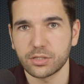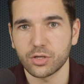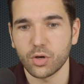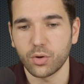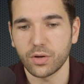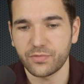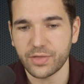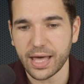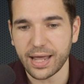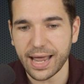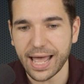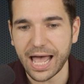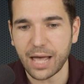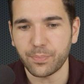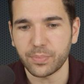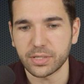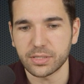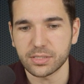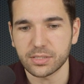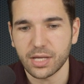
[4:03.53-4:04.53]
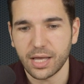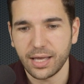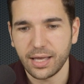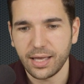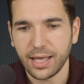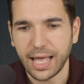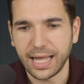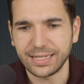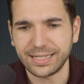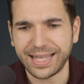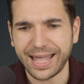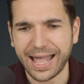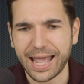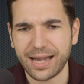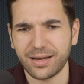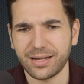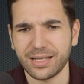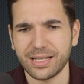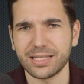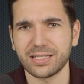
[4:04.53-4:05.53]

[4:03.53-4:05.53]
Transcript: So if that happens and Canada